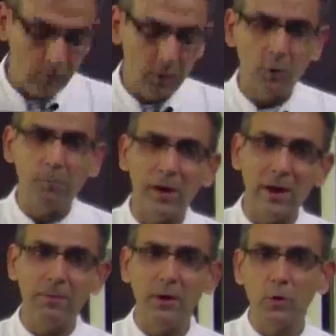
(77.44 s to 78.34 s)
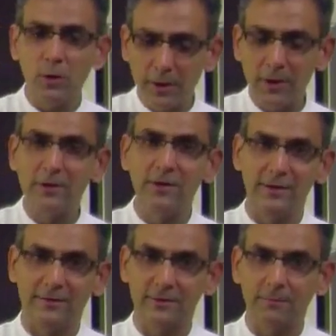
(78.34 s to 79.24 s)
We're going to pipe it into a little
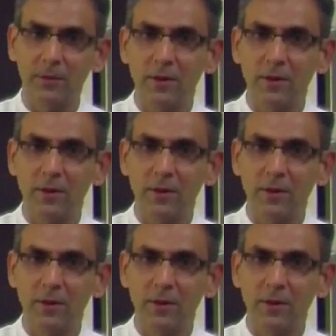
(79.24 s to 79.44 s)
disc.